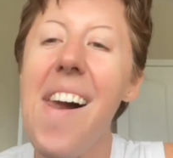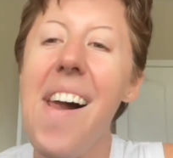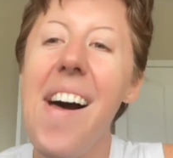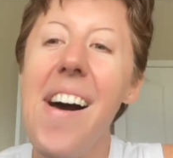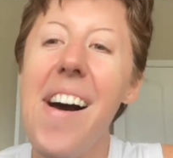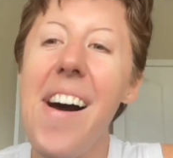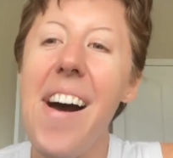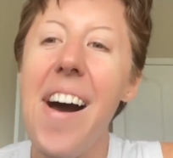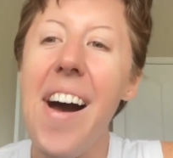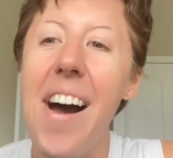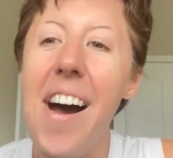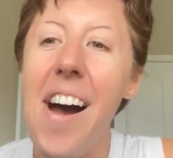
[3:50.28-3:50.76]

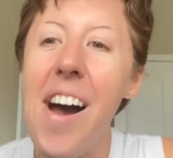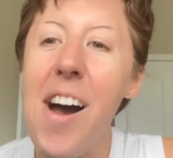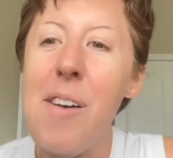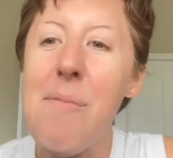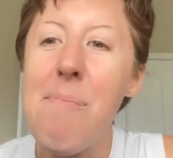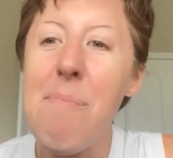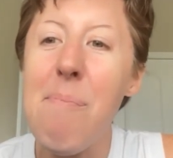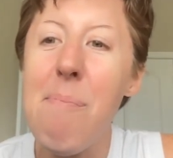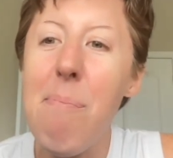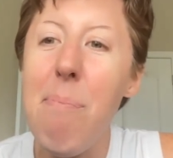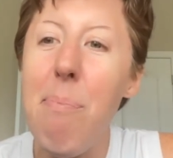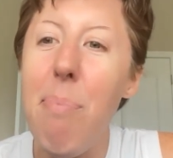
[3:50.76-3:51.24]

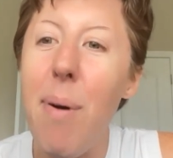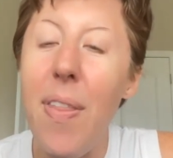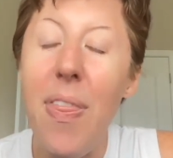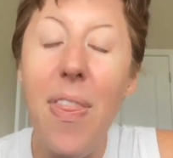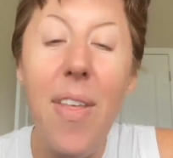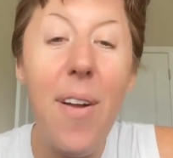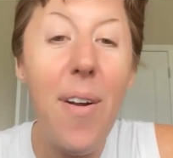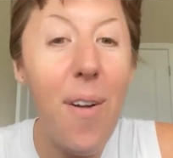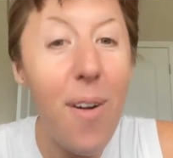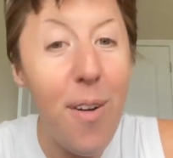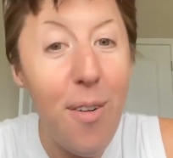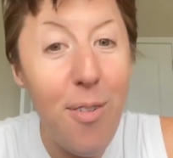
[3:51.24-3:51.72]
But
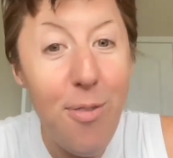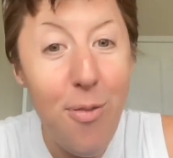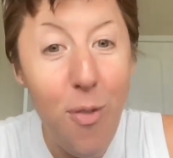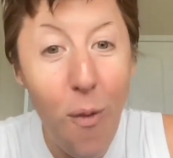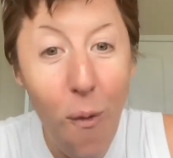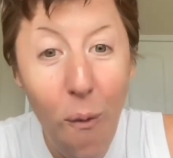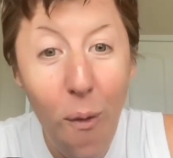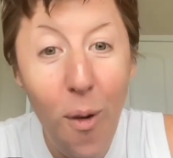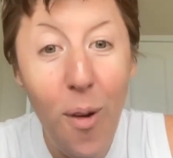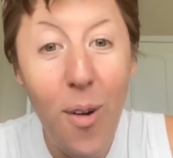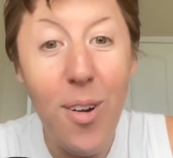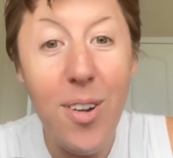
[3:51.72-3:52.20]
there are
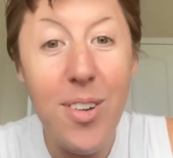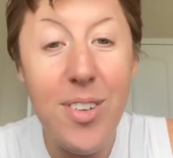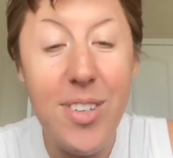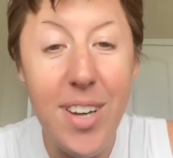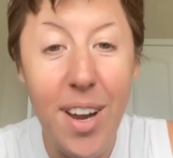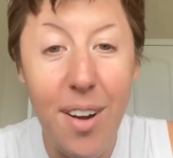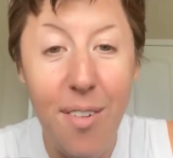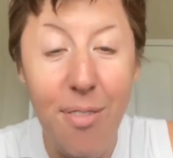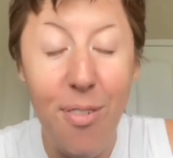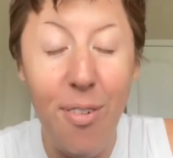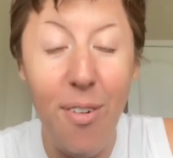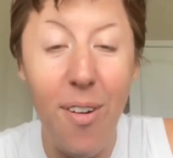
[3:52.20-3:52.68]
four
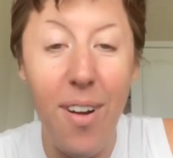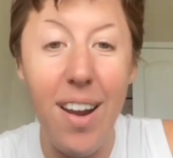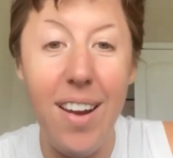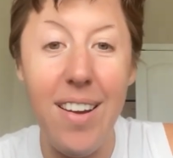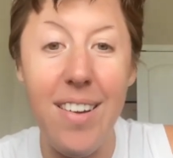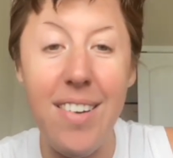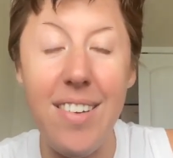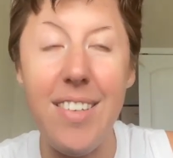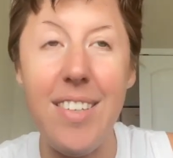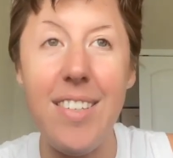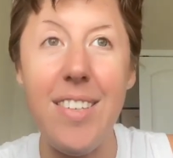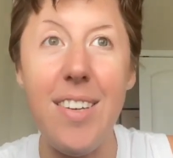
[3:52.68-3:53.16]

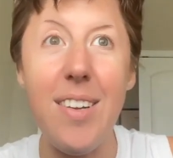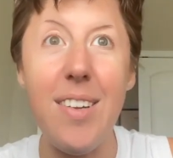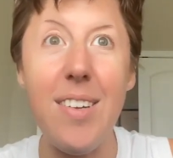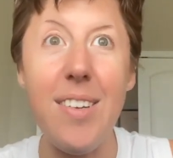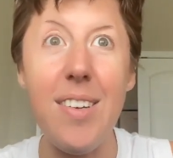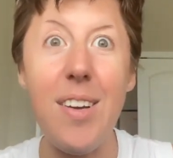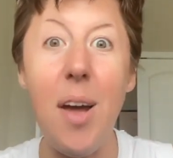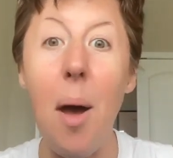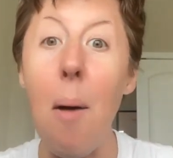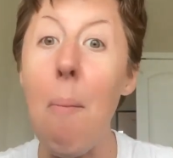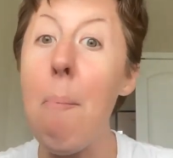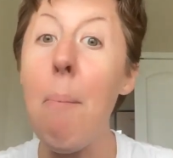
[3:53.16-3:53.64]
different
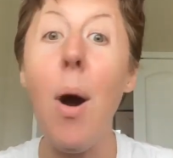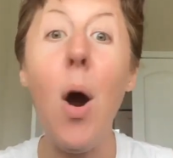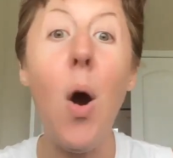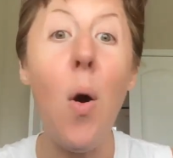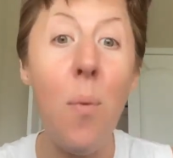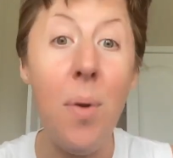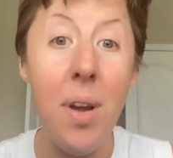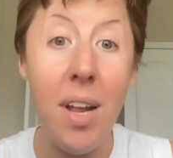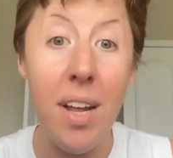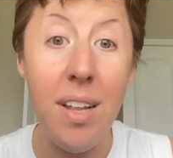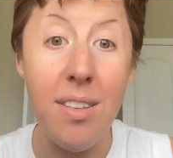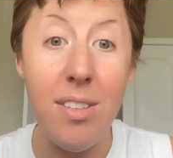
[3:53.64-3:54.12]

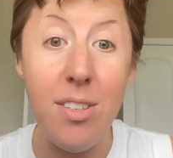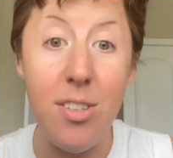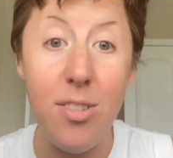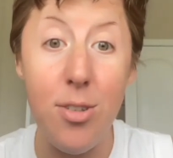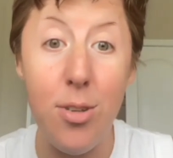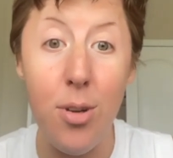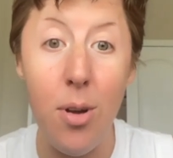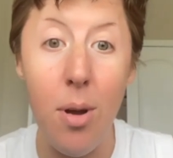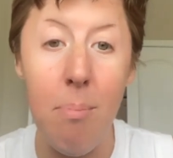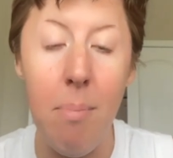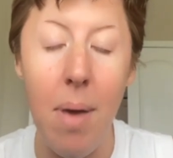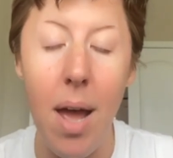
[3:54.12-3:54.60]
components
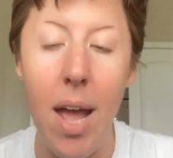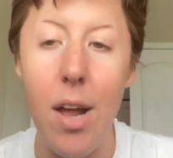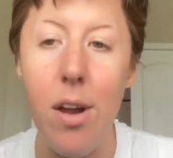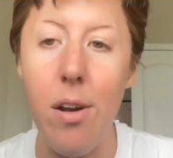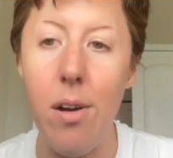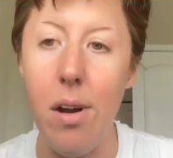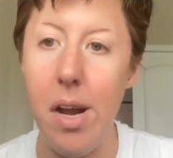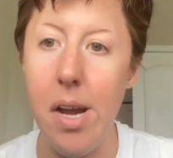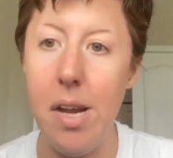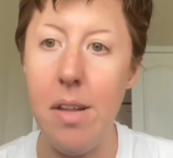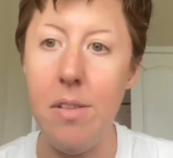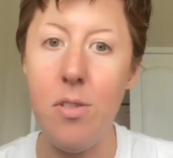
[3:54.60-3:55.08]
to a
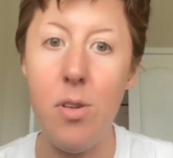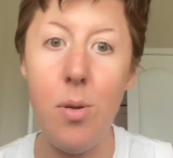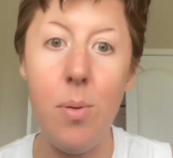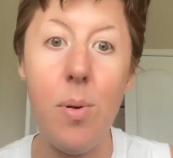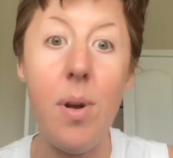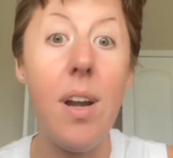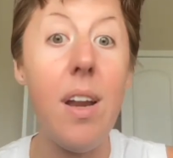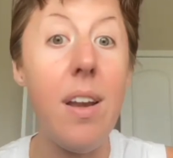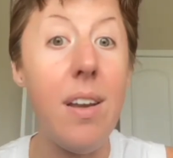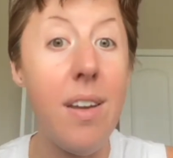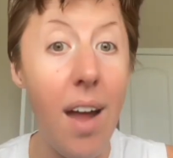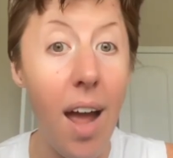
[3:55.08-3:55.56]
migraine, so we're
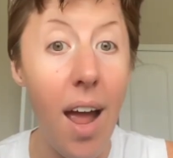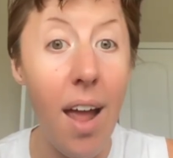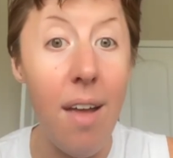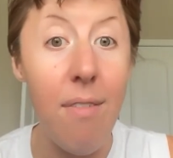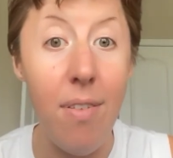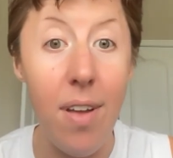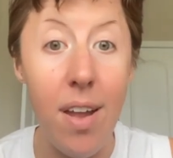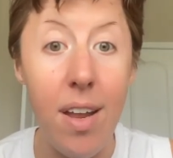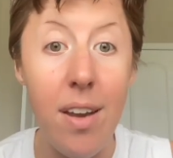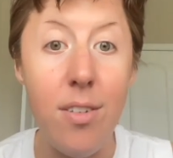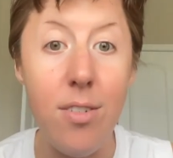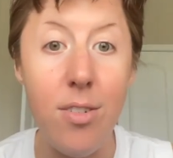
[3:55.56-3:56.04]
going to dive
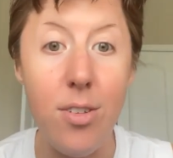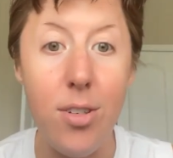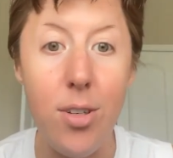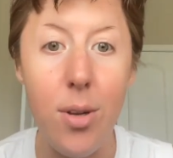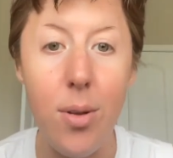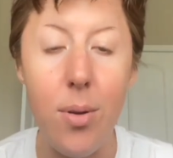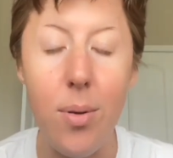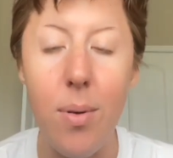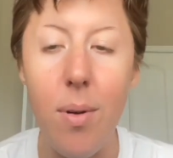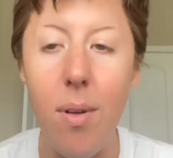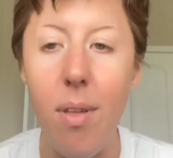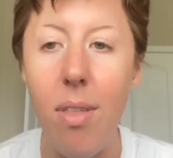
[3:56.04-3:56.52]

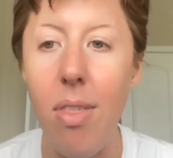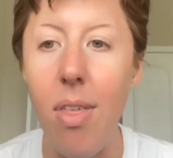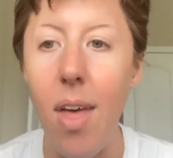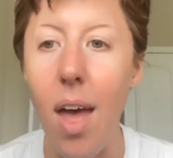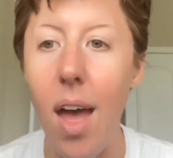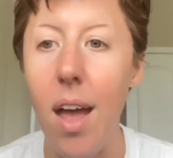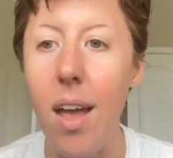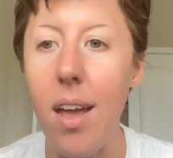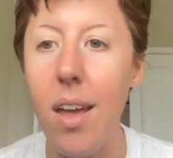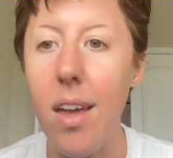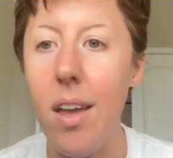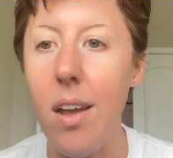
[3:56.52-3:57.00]
into
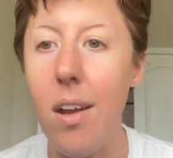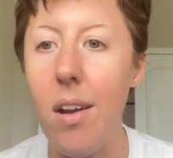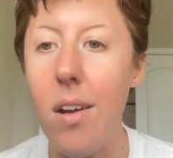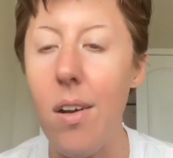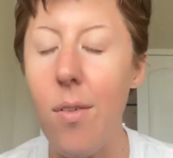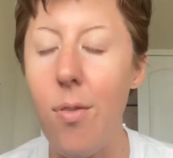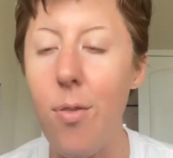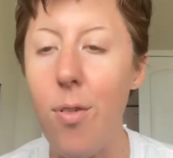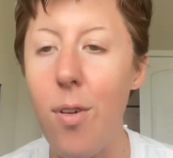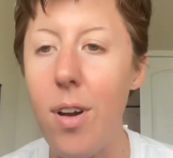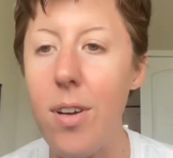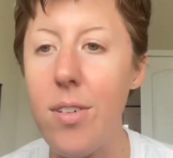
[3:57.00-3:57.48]
that here
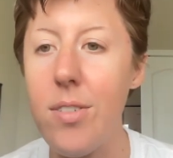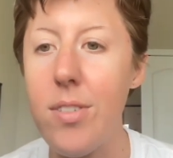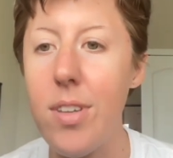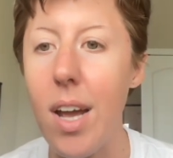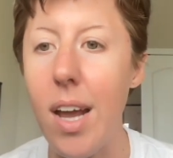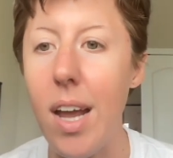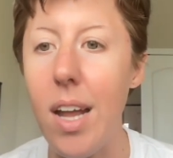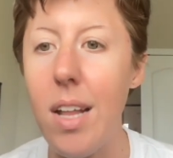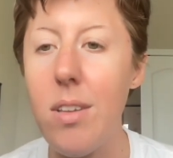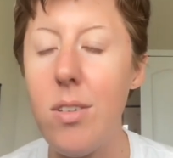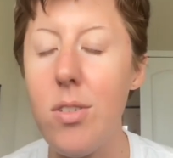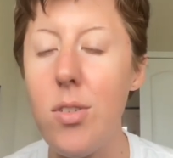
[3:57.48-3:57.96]
for a
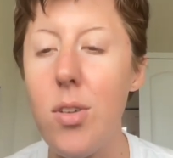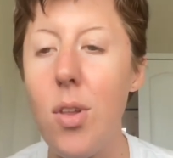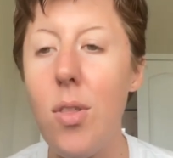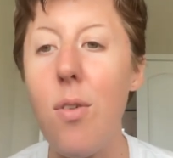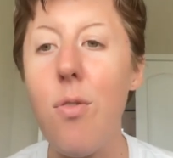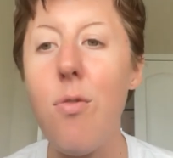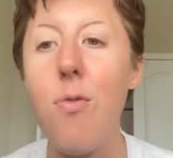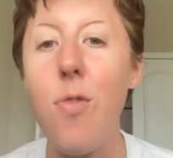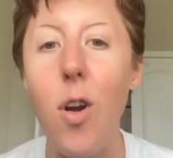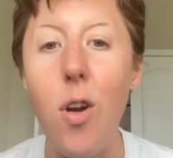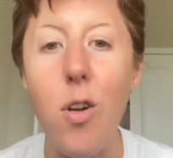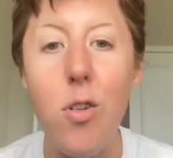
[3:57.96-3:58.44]
second. So the
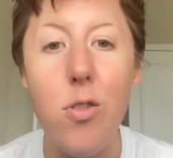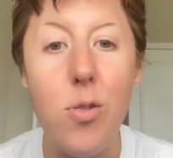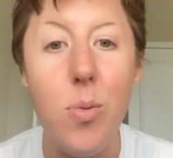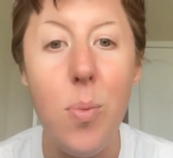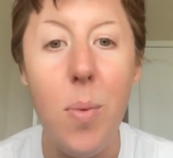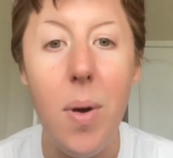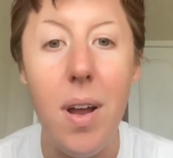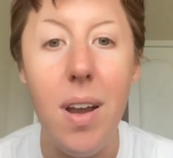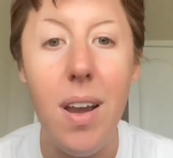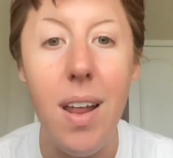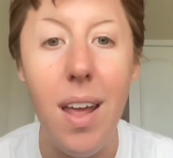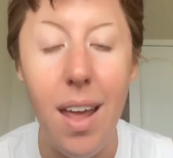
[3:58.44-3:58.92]
first
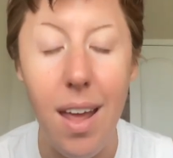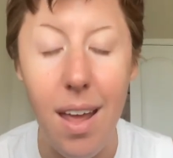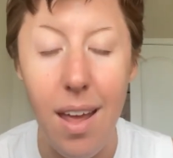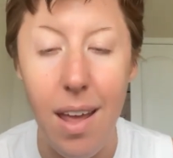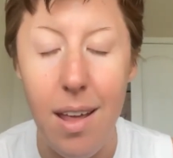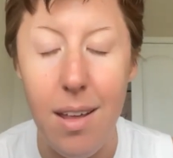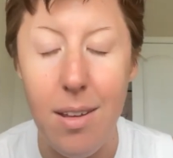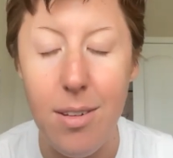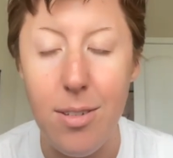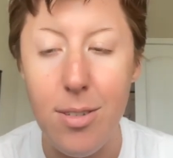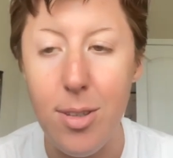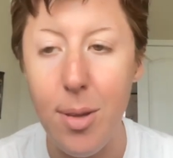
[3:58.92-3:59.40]
one
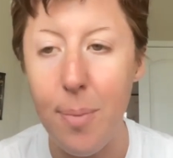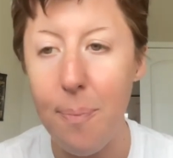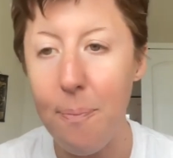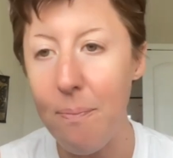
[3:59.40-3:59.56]
is